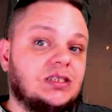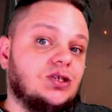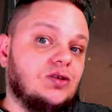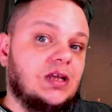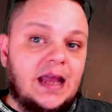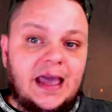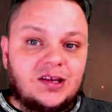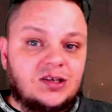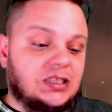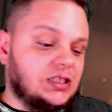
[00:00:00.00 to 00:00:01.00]
So you get an
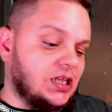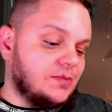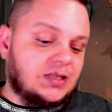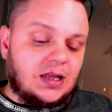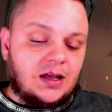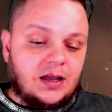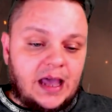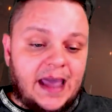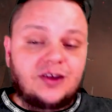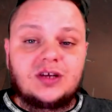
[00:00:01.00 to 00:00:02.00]

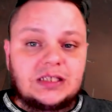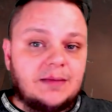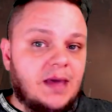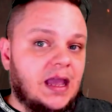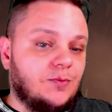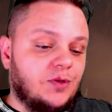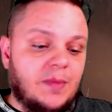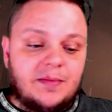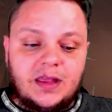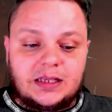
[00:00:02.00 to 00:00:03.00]
accuracy main with
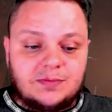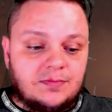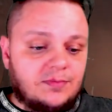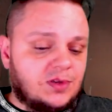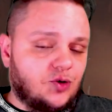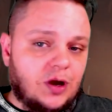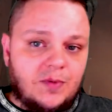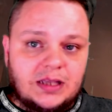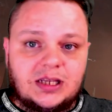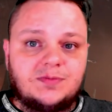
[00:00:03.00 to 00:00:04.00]
maybe like some crit
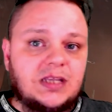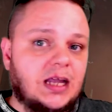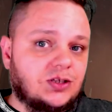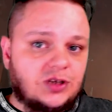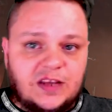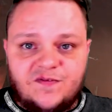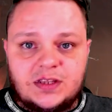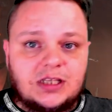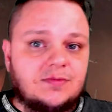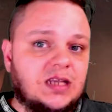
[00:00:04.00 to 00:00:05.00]
rate substats or
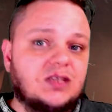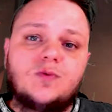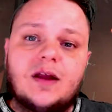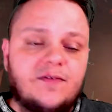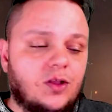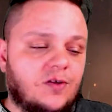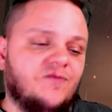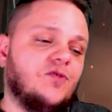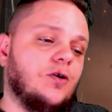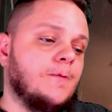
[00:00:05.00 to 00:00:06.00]
defense substats, whatever you're looking
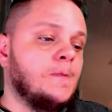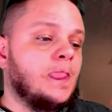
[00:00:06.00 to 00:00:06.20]
for.